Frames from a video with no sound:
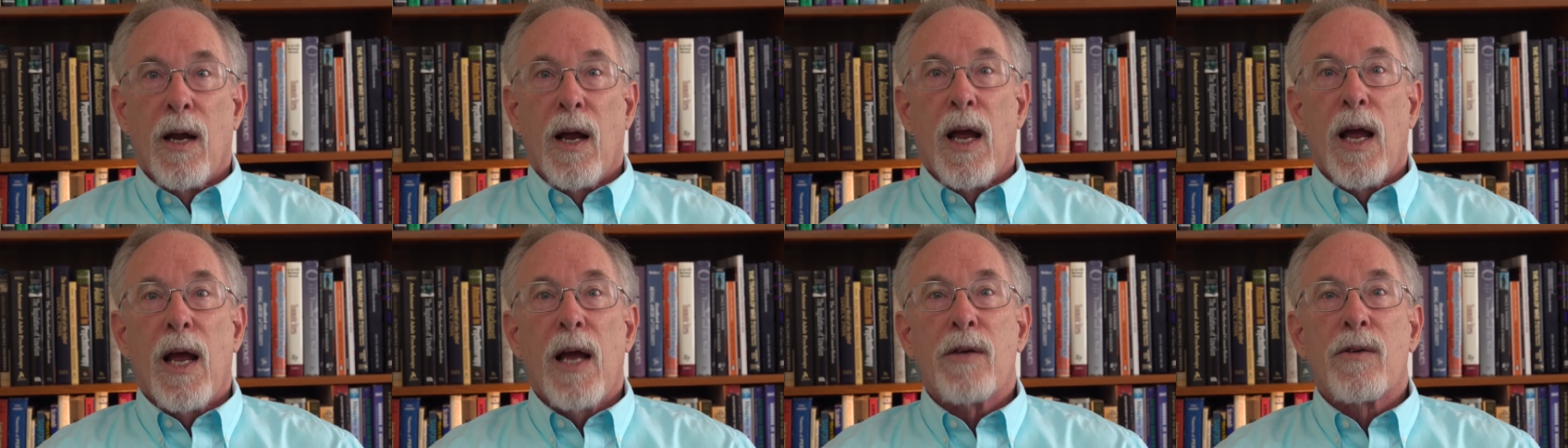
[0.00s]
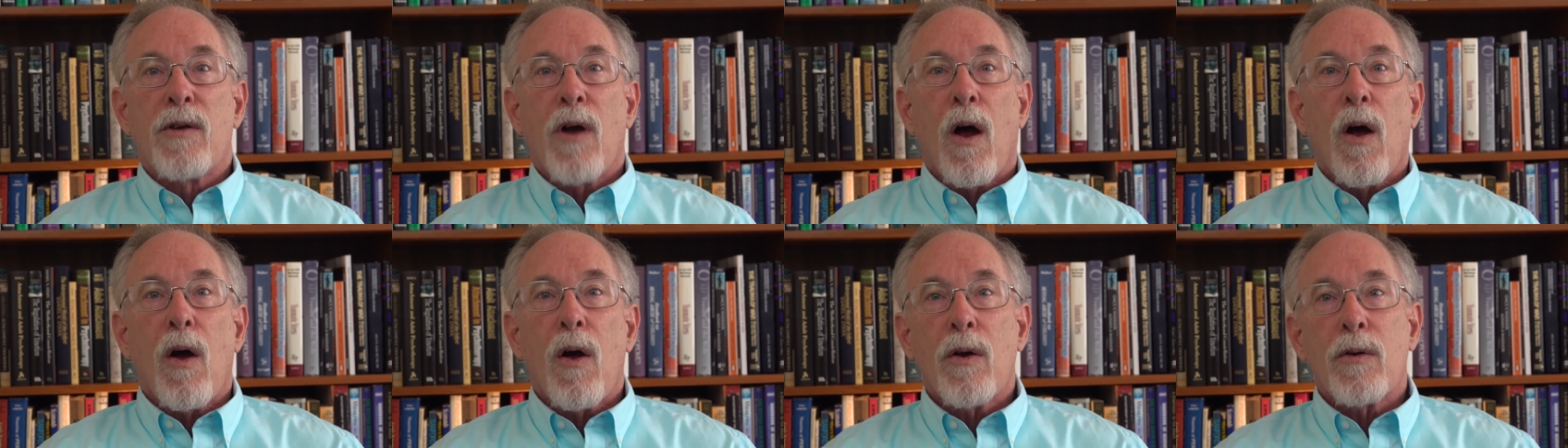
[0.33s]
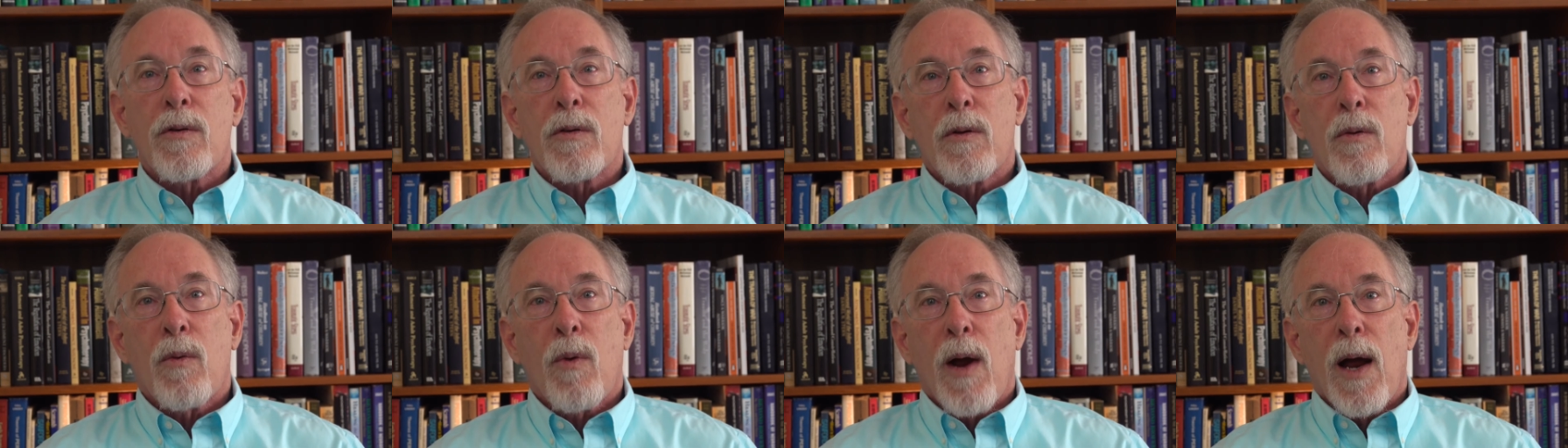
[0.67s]
It's
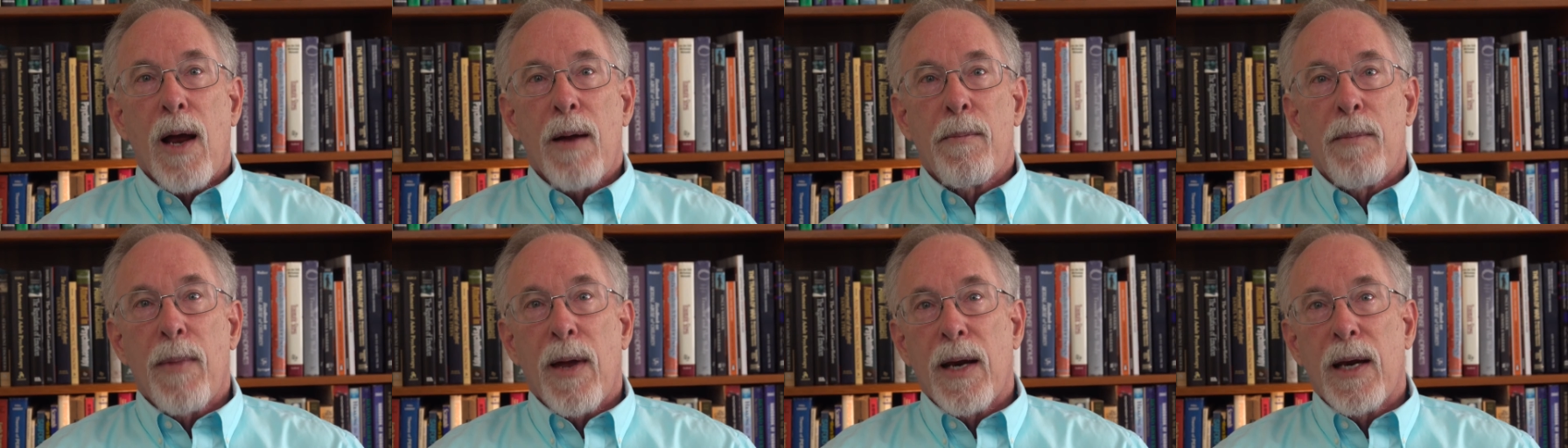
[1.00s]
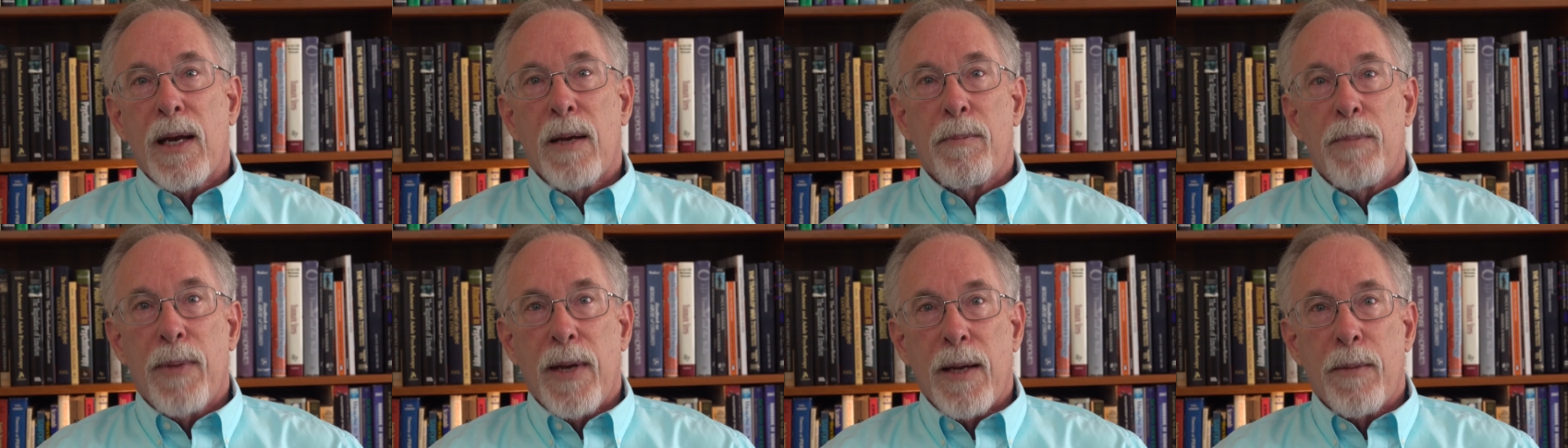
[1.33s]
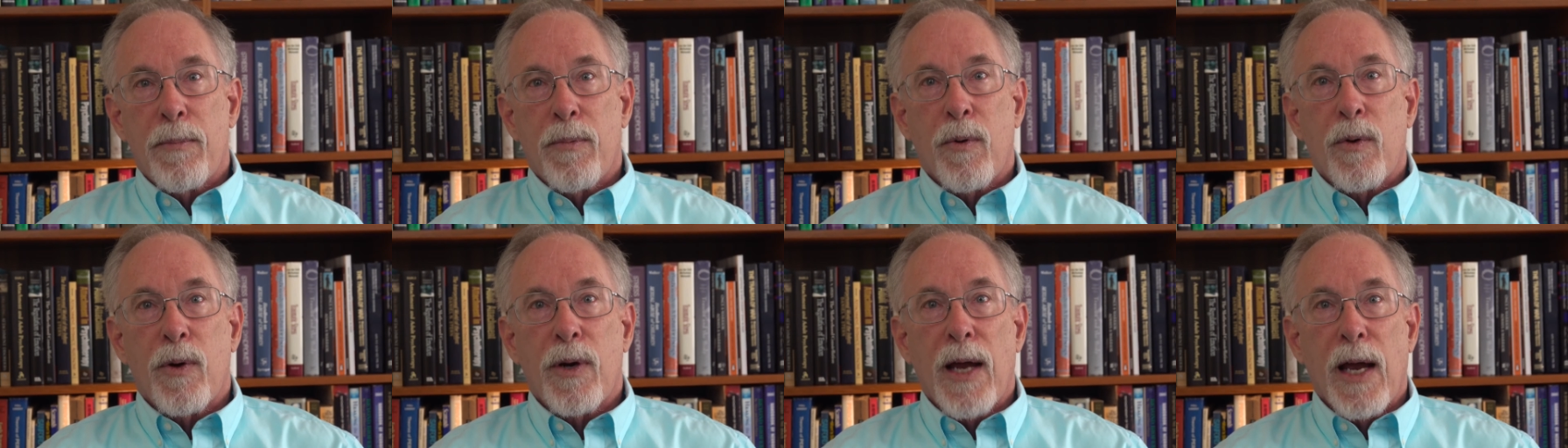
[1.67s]
also why many
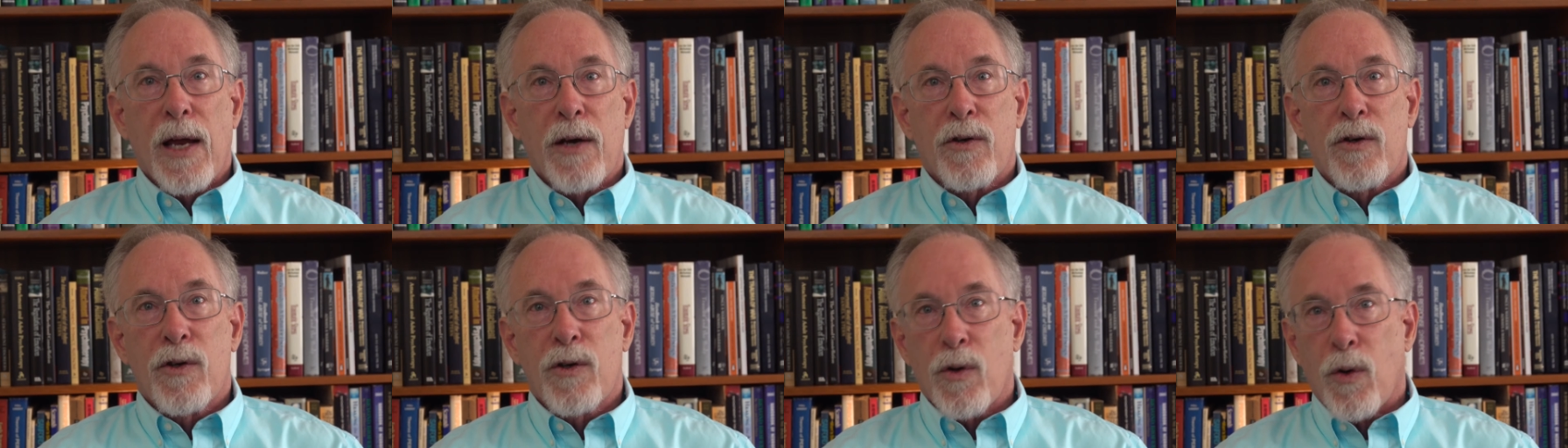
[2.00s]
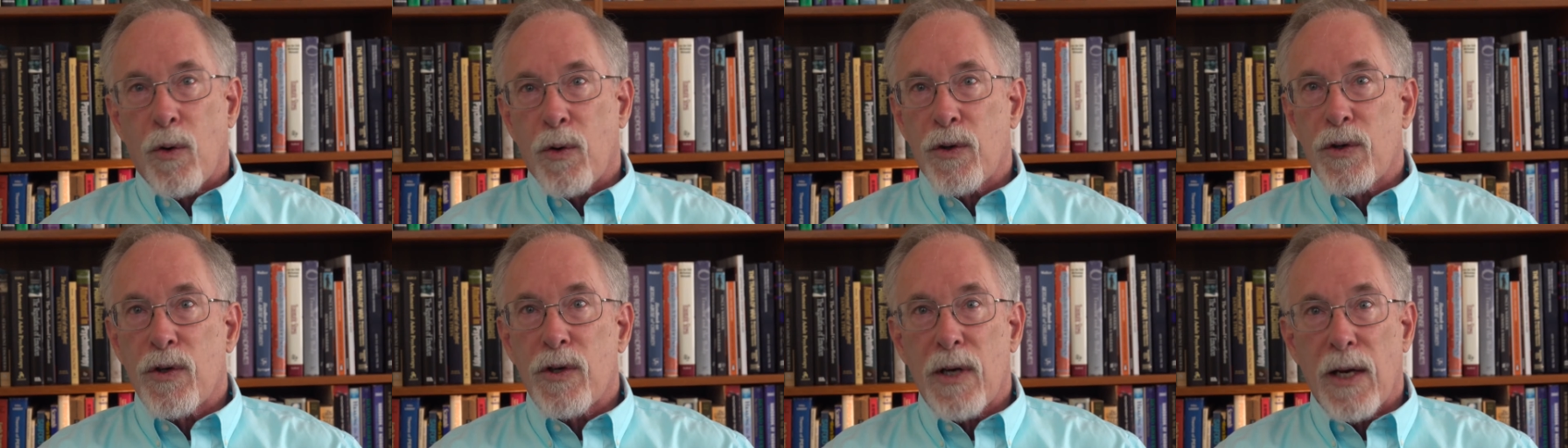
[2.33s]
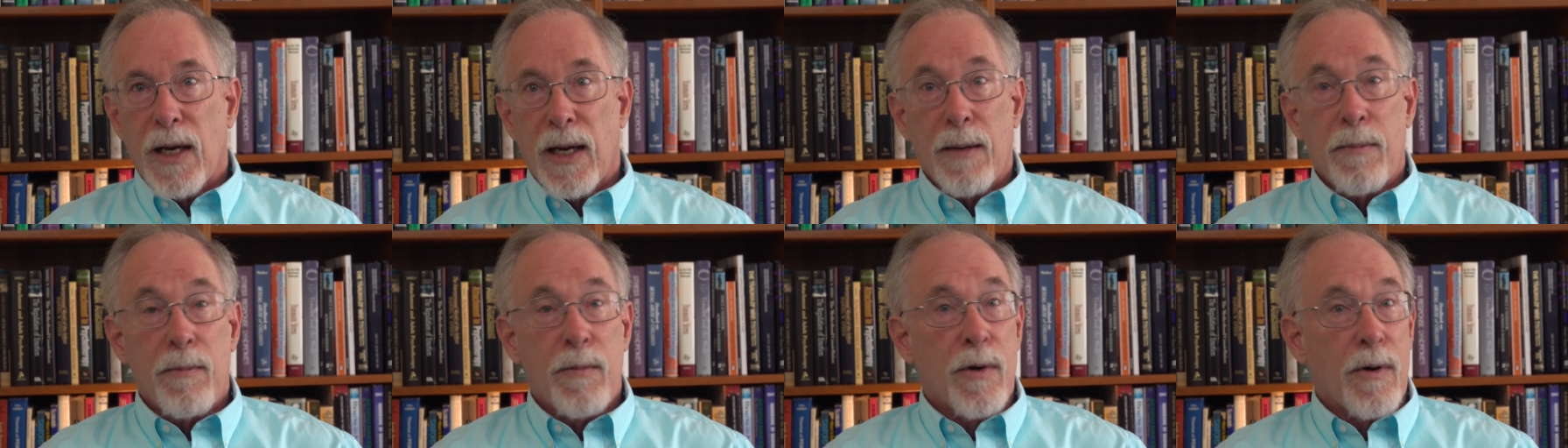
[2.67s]
people get short
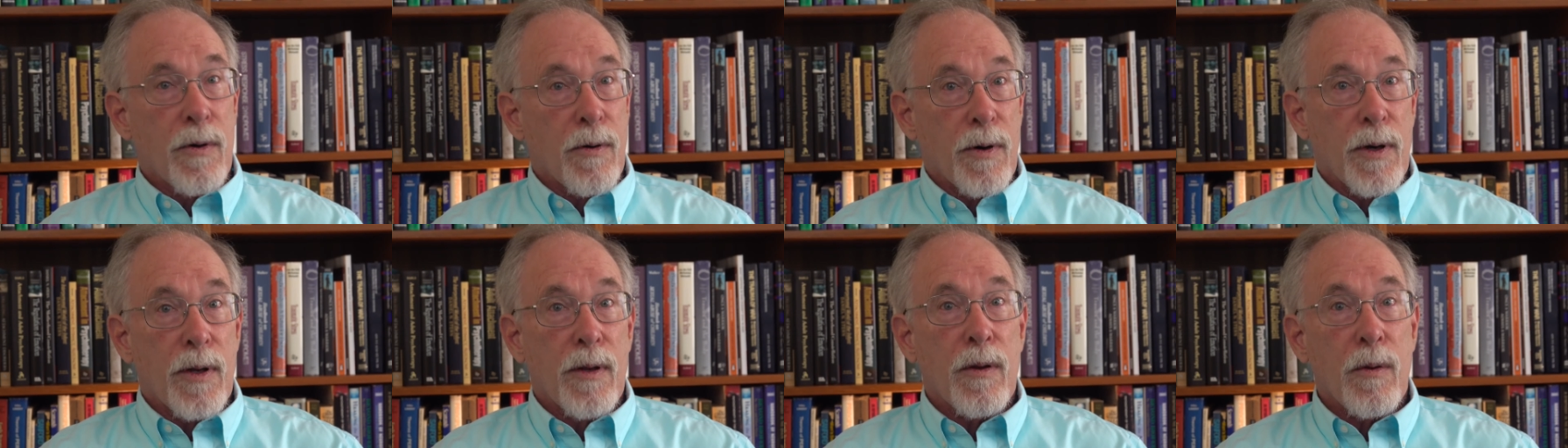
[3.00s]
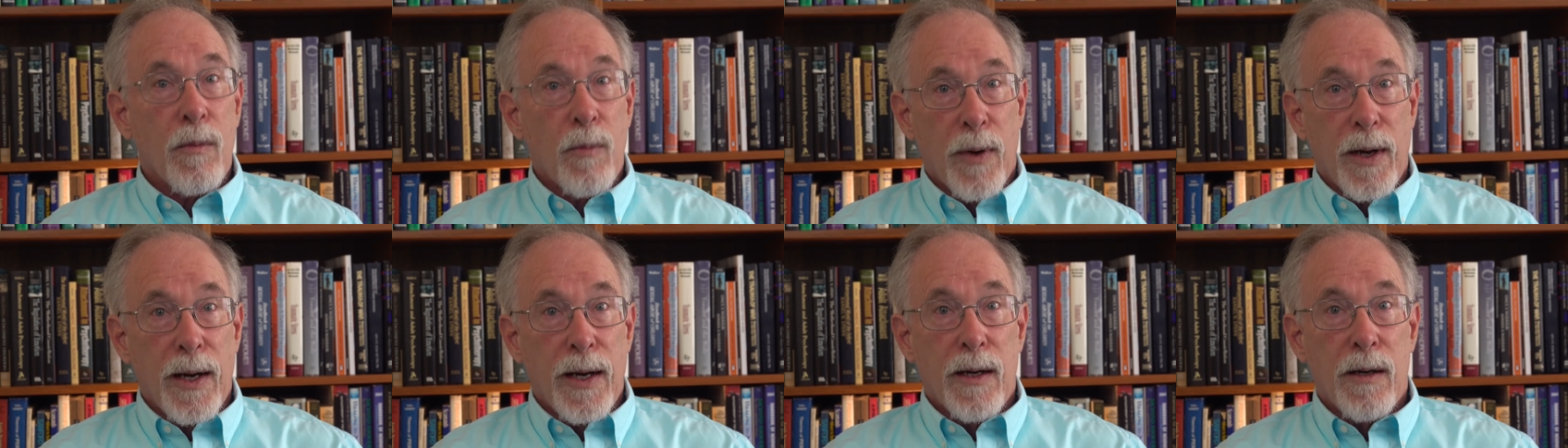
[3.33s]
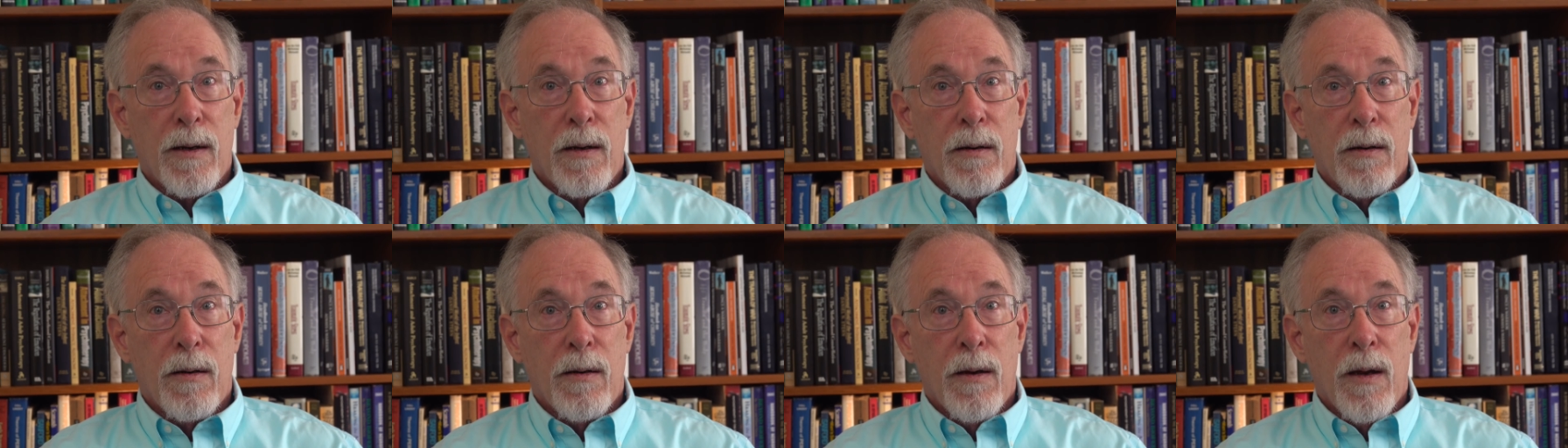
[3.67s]
sleep during the
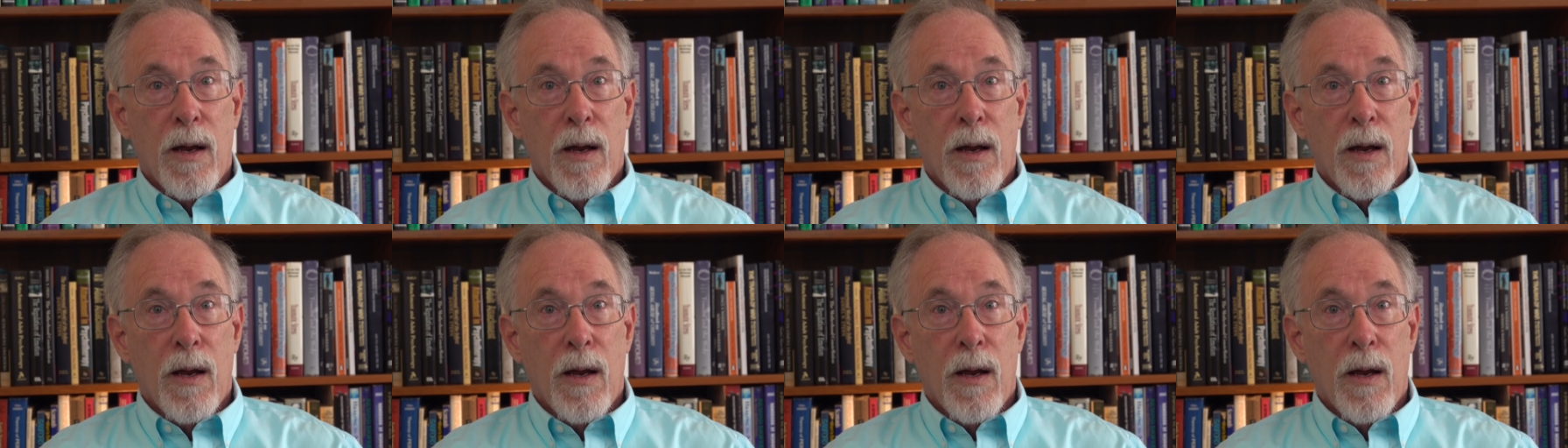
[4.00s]
week,